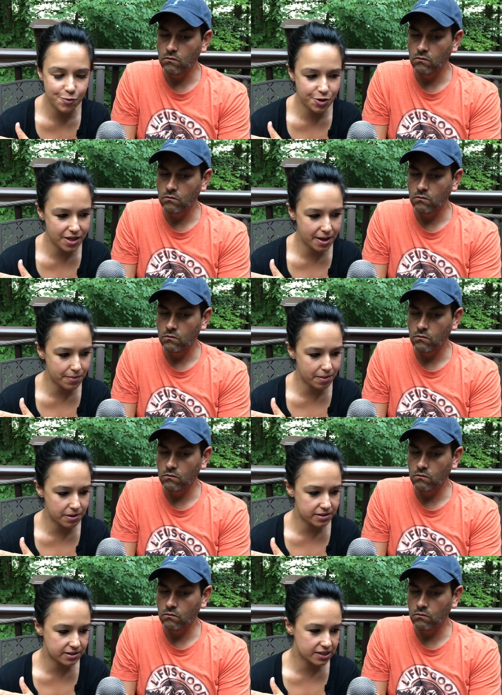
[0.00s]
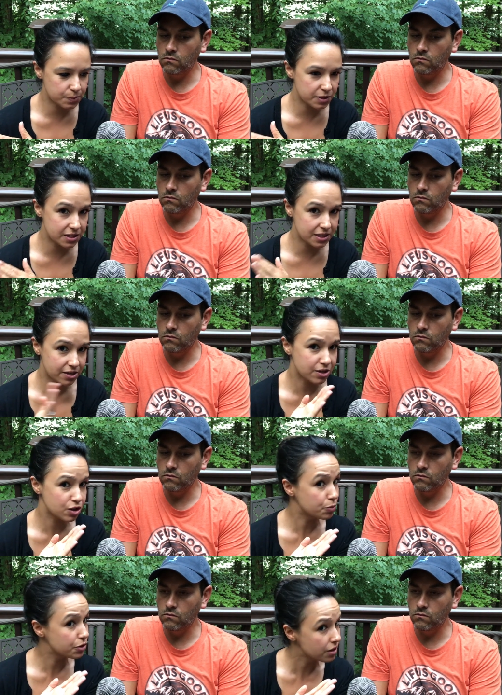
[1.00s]
Speaker 1: for that maybe six months later you
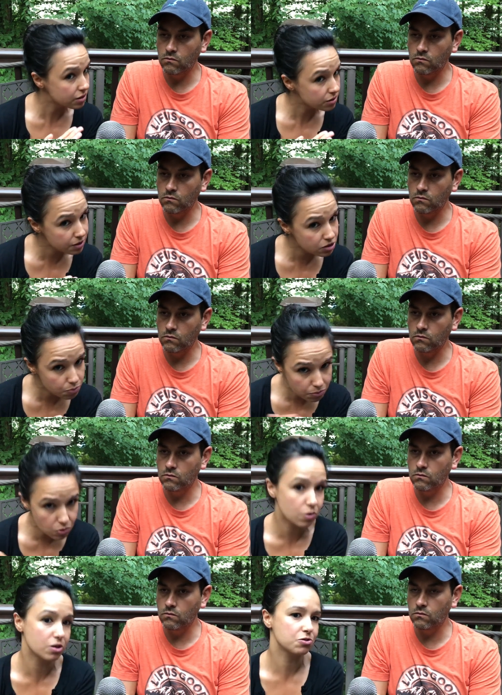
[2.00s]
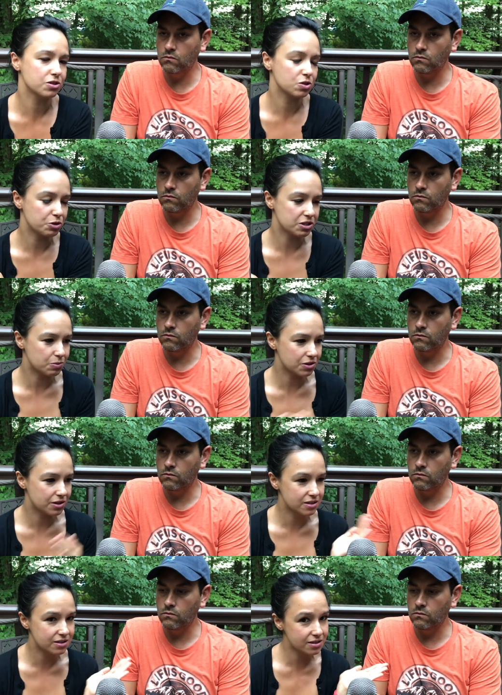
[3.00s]
put this much more towards principal and
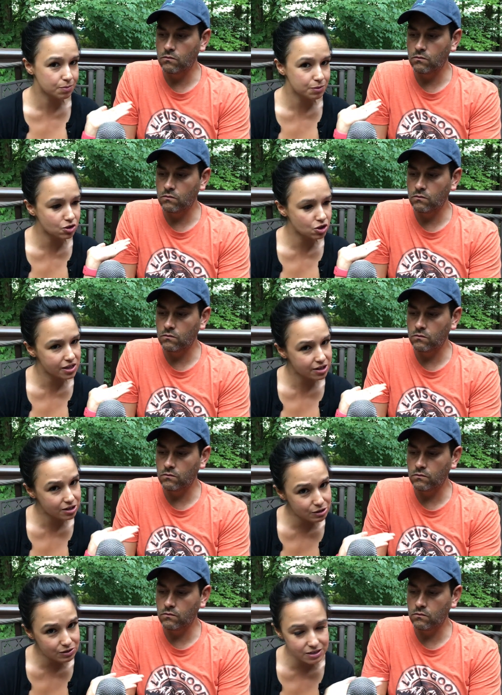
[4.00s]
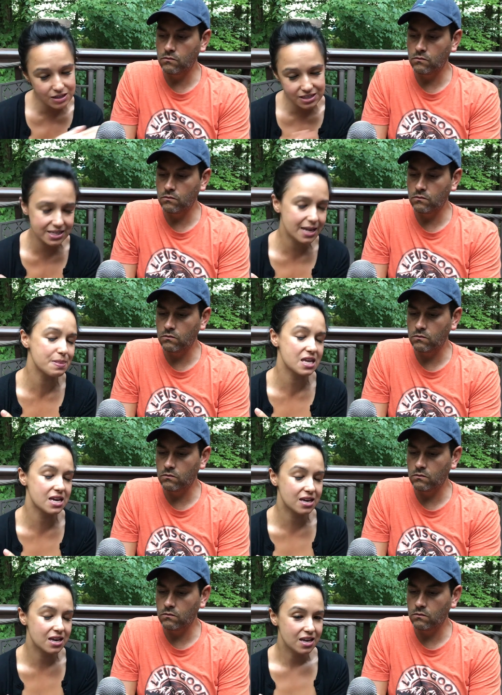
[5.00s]
then six months later you did the same
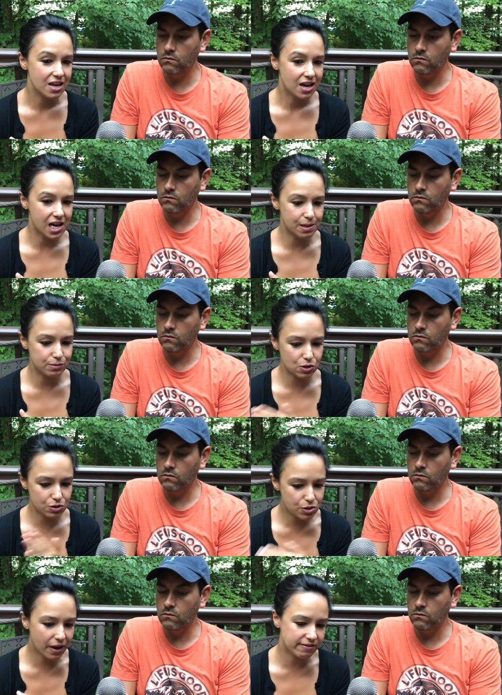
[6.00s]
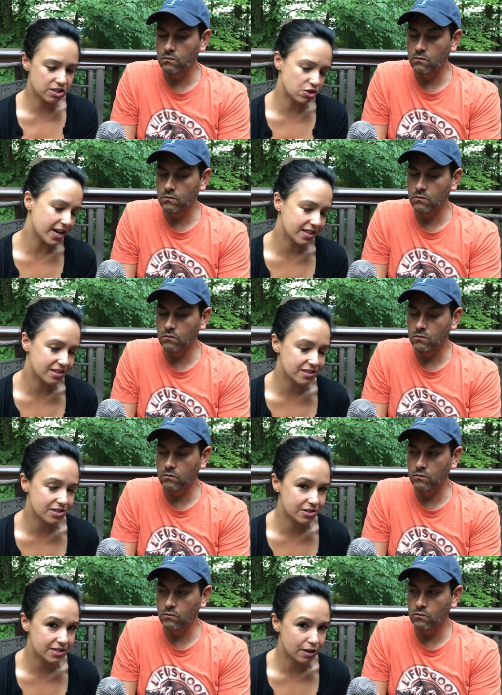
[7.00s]
thing. Um, so you have to track this
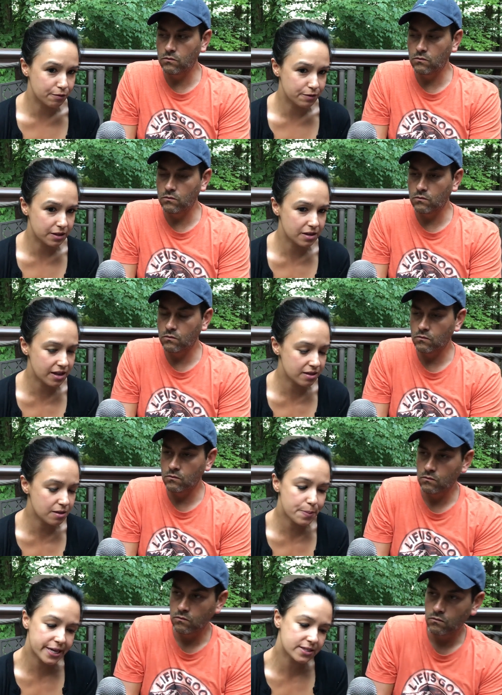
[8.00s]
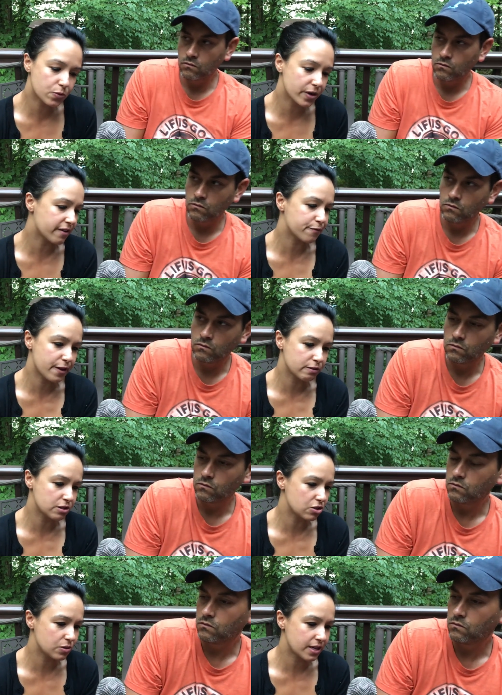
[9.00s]
yourself. And, and the best way I've found to
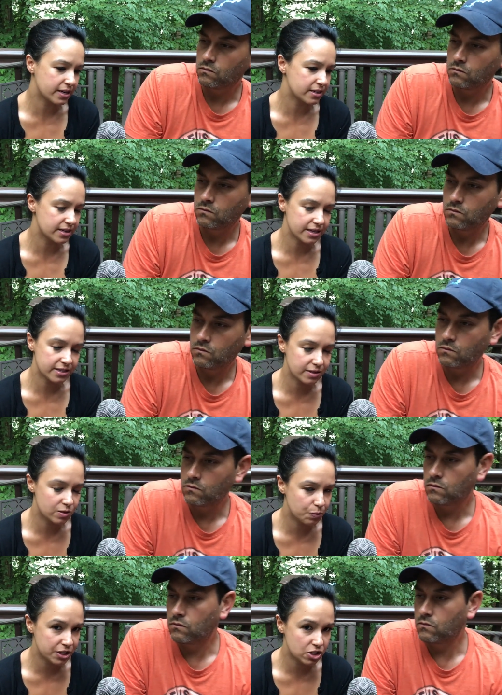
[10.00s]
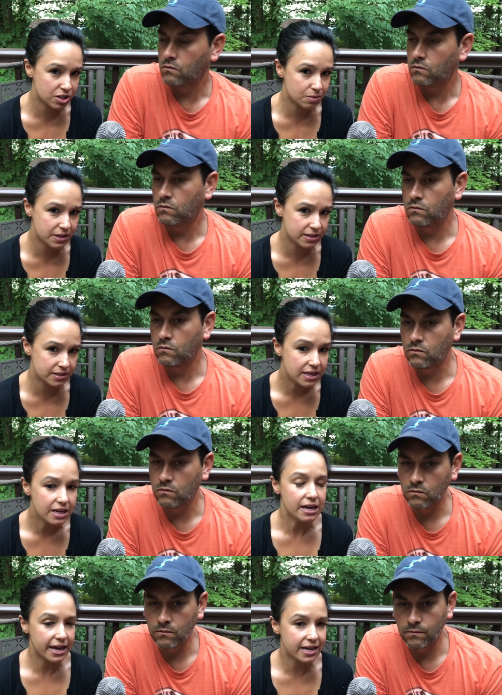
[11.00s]
do that is an Excel spreadsheet because
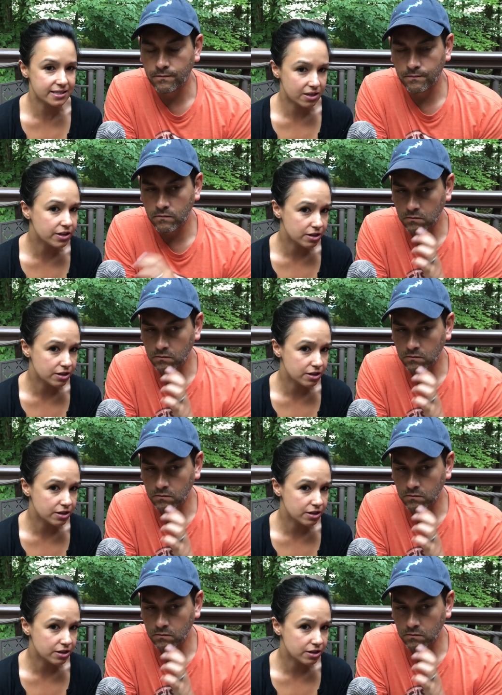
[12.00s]
Excel